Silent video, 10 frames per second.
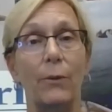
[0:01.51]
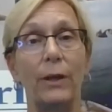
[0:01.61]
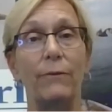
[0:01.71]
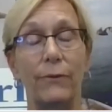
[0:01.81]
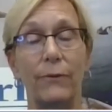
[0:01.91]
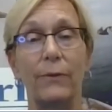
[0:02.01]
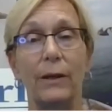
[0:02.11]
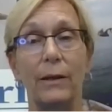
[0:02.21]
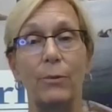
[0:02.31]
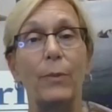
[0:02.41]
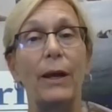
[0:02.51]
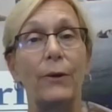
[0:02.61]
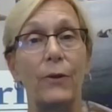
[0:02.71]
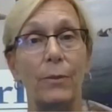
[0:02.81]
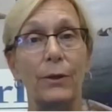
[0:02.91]
We've uh,
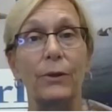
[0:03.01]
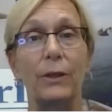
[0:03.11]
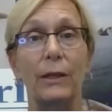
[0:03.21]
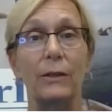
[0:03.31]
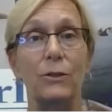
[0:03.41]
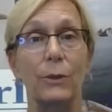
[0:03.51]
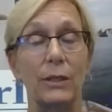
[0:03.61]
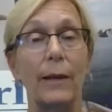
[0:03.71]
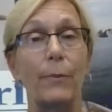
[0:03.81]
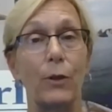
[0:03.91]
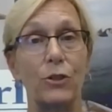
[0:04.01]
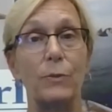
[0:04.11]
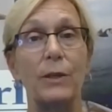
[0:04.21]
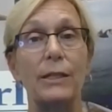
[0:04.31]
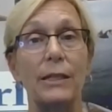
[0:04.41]
prepared the building to accept those
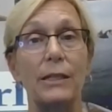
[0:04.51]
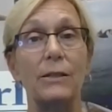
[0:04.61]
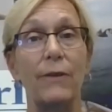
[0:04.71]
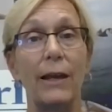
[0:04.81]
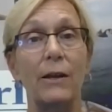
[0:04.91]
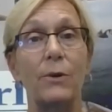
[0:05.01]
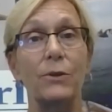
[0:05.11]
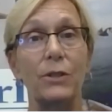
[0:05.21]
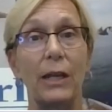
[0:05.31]
species of animals,